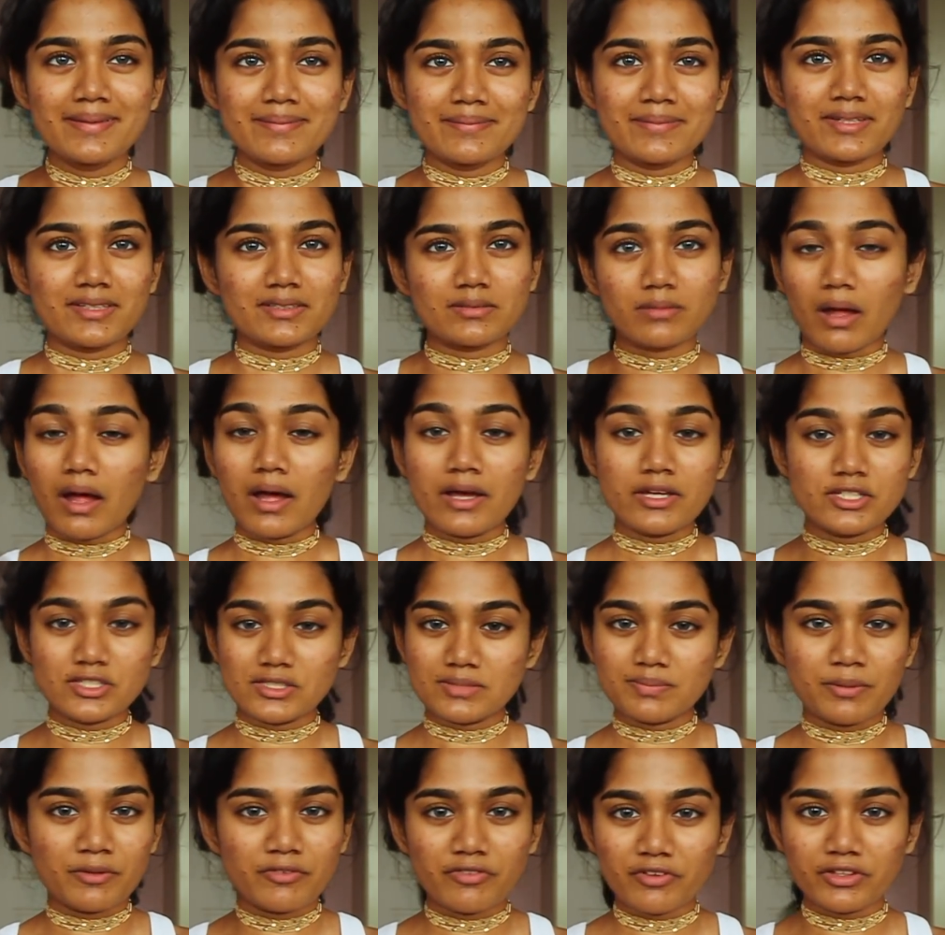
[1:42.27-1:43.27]
because I
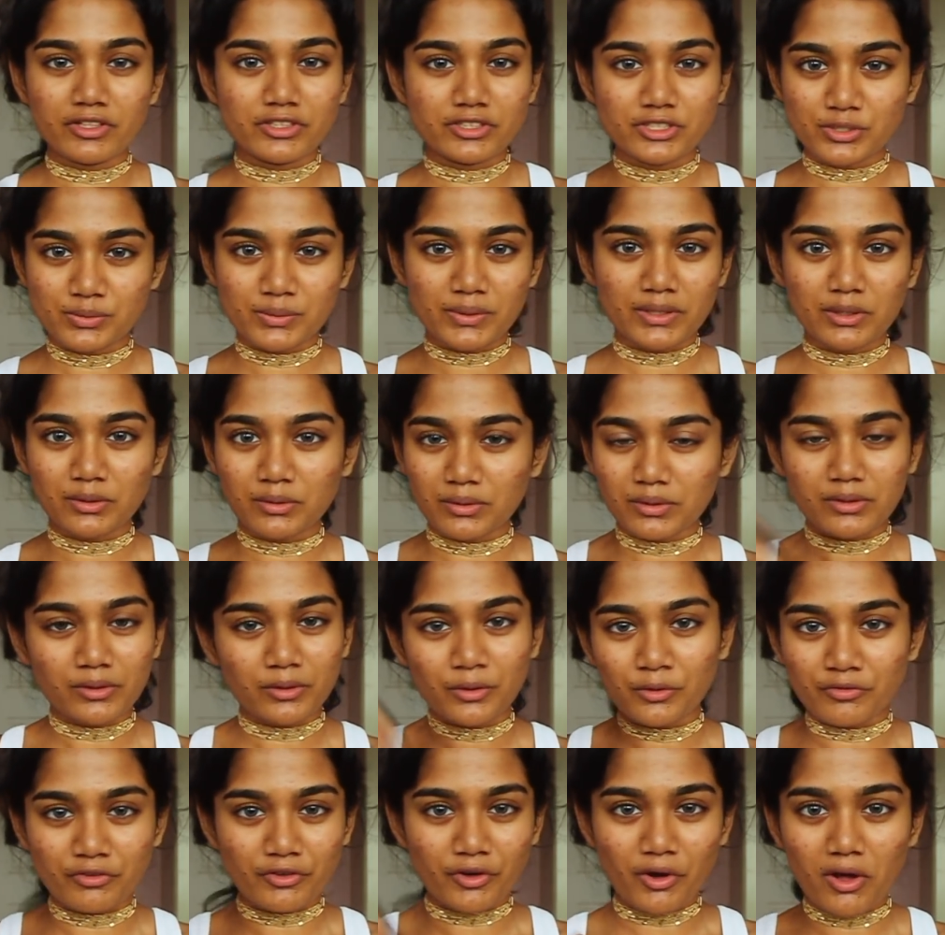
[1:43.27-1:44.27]
just prefer the dewy look
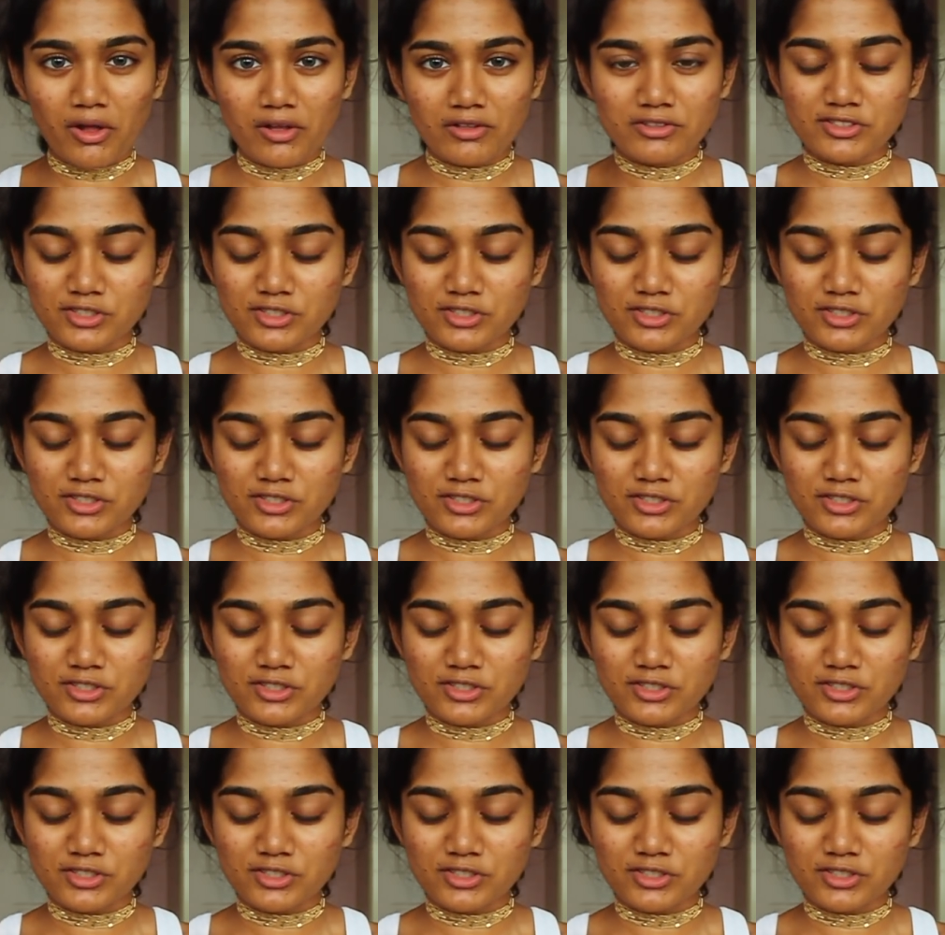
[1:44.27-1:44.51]
overall.